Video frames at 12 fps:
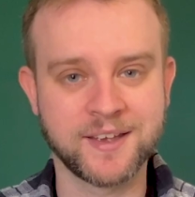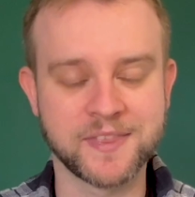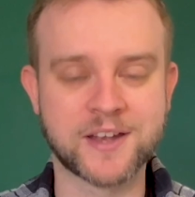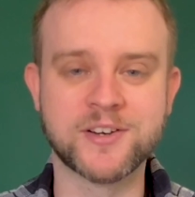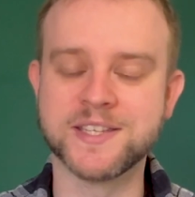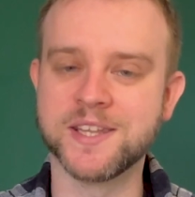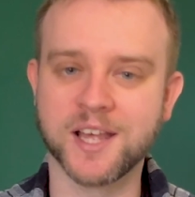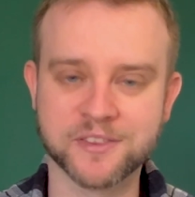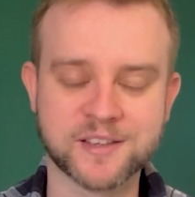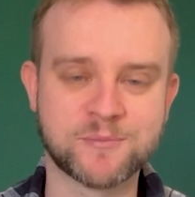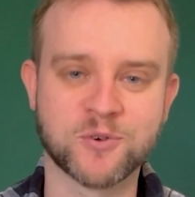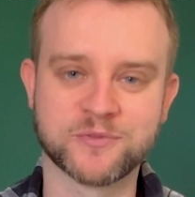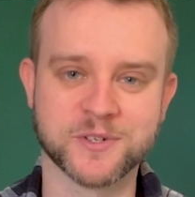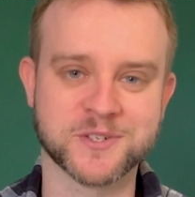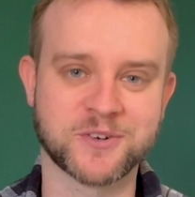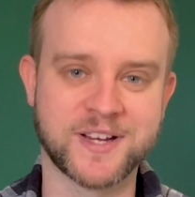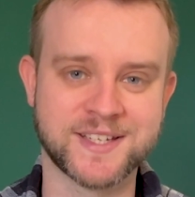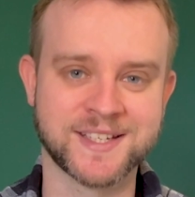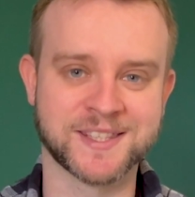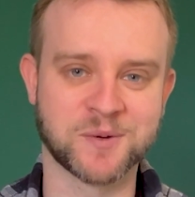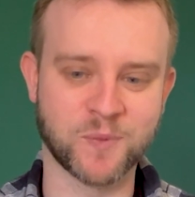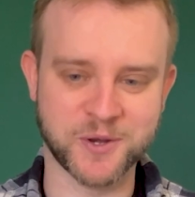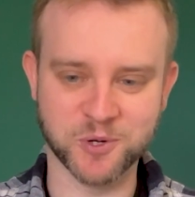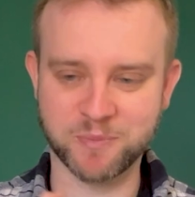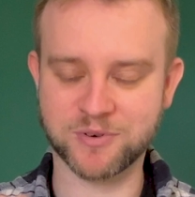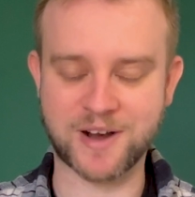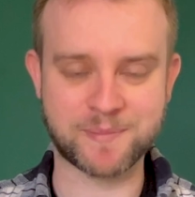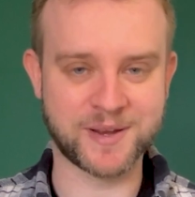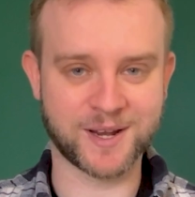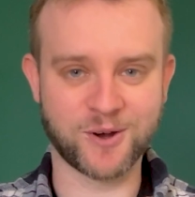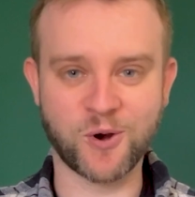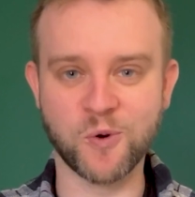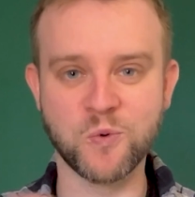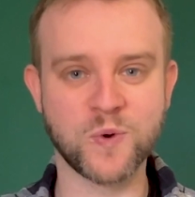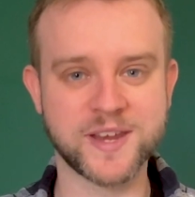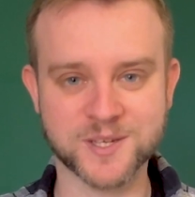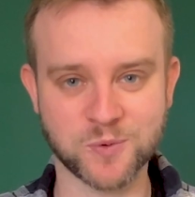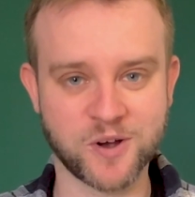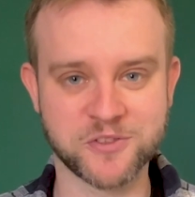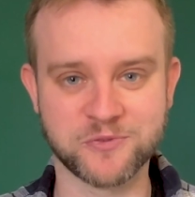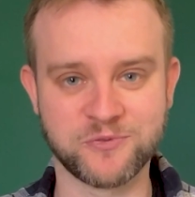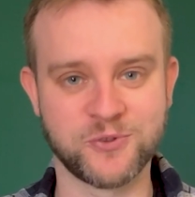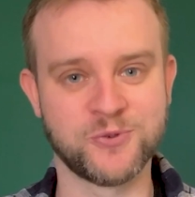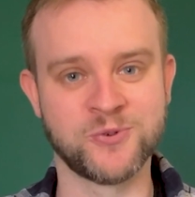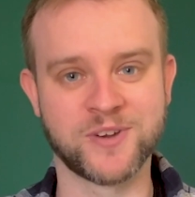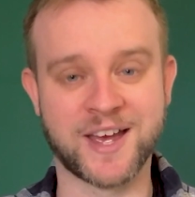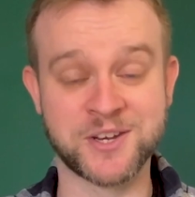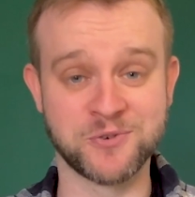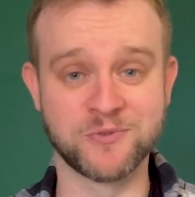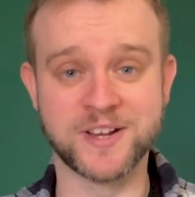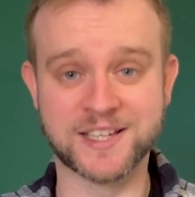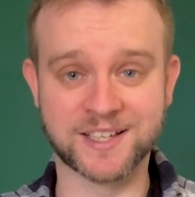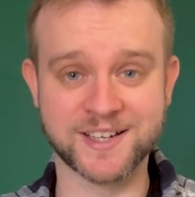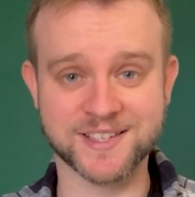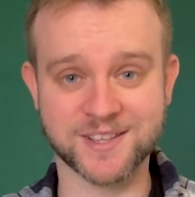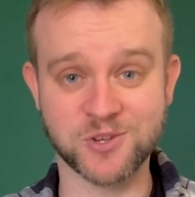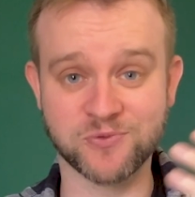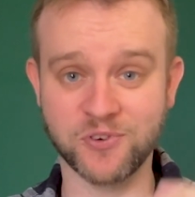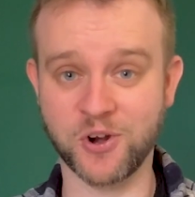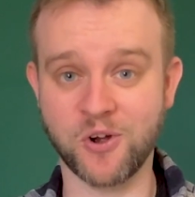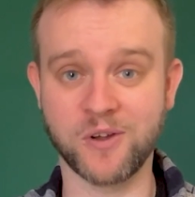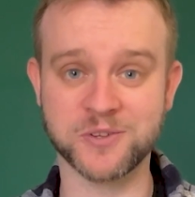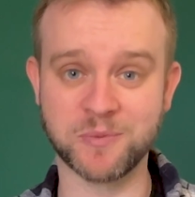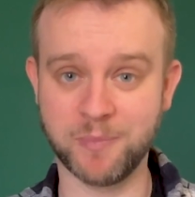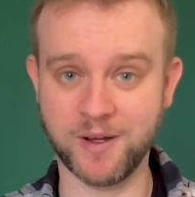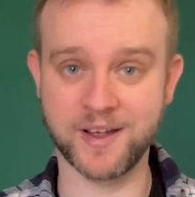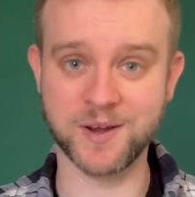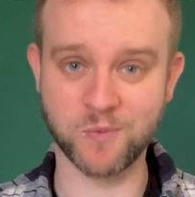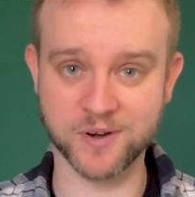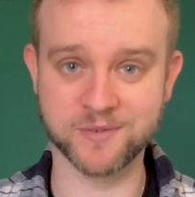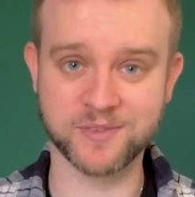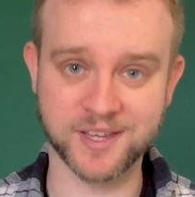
There is nothing more frustrating than when you're prepping a whole week's worth of food and you realize that you forgot to buy one of the